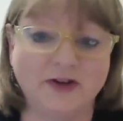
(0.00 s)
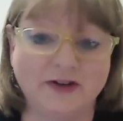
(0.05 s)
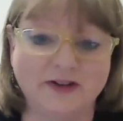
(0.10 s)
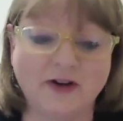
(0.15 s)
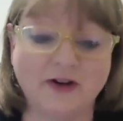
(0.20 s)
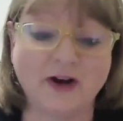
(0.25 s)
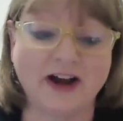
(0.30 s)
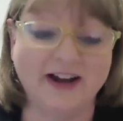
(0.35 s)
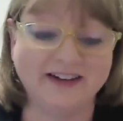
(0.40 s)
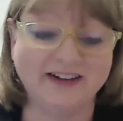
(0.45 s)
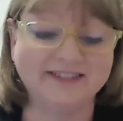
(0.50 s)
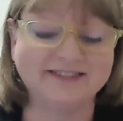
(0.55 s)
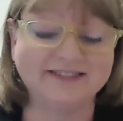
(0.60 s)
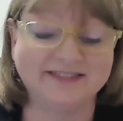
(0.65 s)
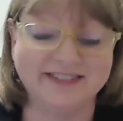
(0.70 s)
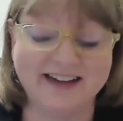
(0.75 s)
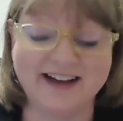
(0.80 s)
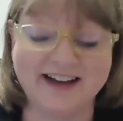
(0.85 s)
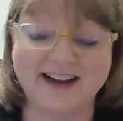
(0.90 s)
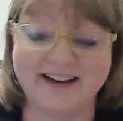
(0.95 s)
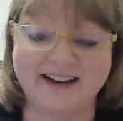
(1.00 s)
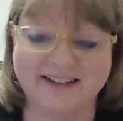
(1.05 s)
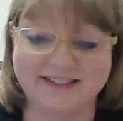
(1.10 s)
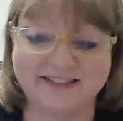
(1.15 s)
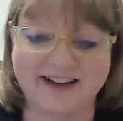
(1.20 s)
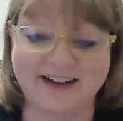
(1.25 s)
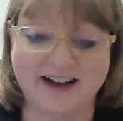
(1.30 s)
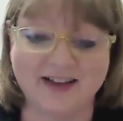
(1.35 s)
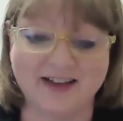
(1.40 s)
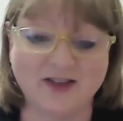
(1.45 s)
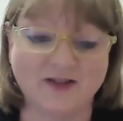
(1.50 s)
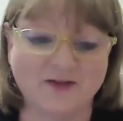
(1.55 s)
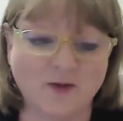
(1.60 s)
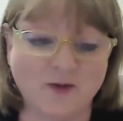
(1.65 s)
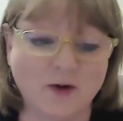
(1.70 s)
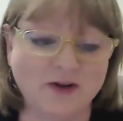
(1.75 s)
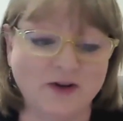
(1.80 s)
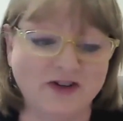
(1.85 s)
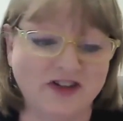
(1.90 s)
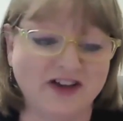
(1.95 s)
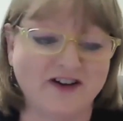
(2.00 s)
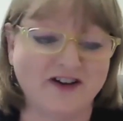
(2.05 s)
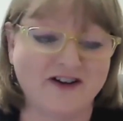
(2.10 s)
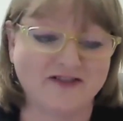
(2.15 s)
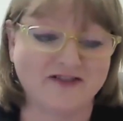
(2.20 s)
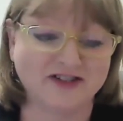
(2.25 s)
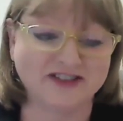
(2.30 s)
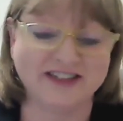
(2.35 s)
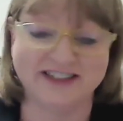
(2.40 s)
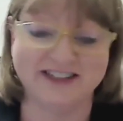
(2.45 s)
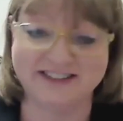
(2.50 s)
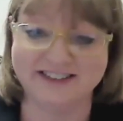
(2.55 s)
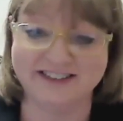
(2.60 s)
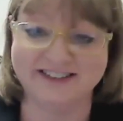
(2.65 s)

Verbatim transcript: great. Yeah, I look forward to the conversation.